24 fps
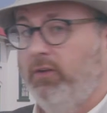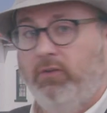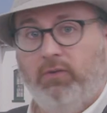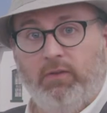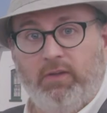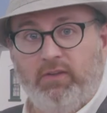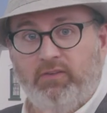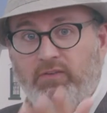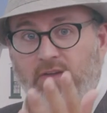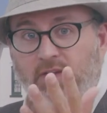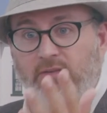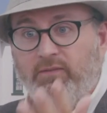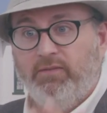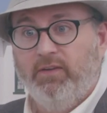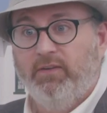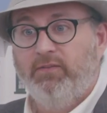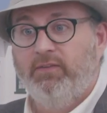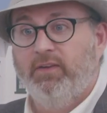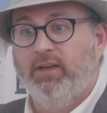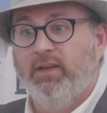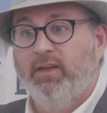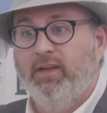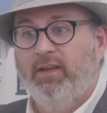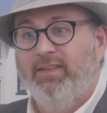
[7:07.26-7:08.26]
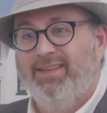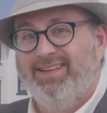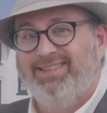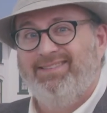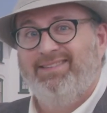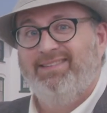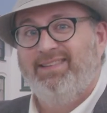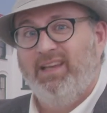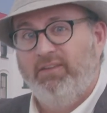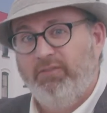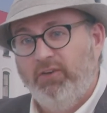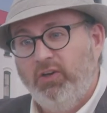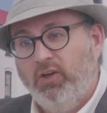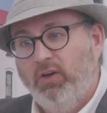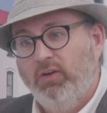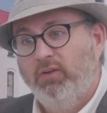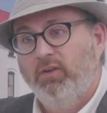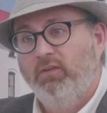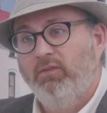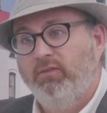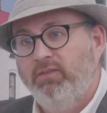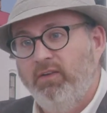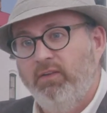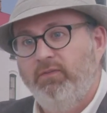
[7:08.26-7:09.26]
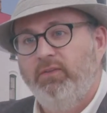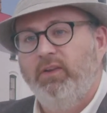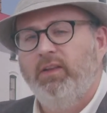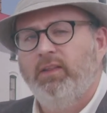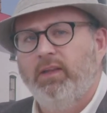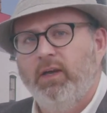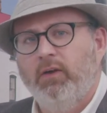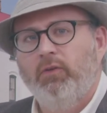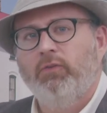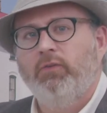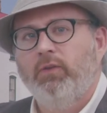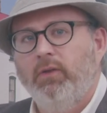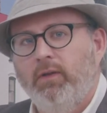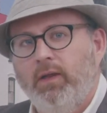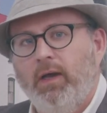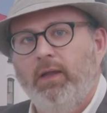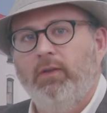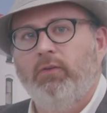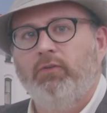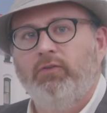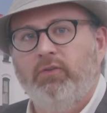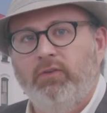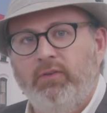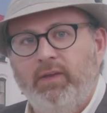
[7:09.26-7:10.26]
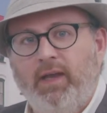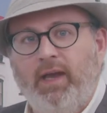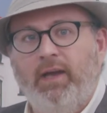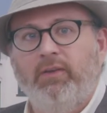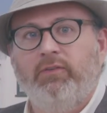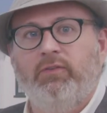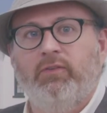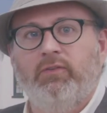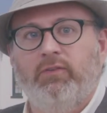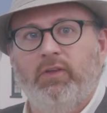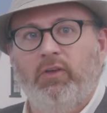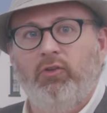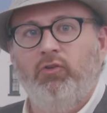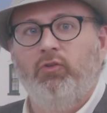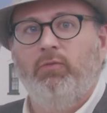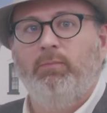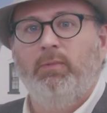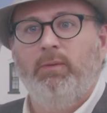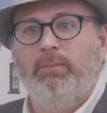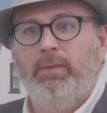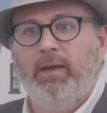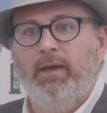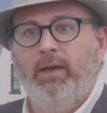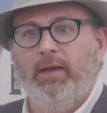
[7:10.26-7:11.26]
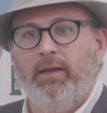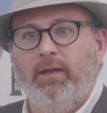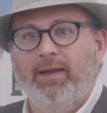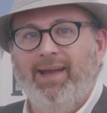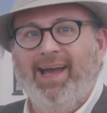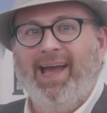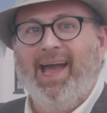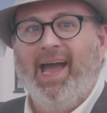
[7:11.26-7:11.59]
Let's say 50. That's $750,000 in taxes that you'd be paying.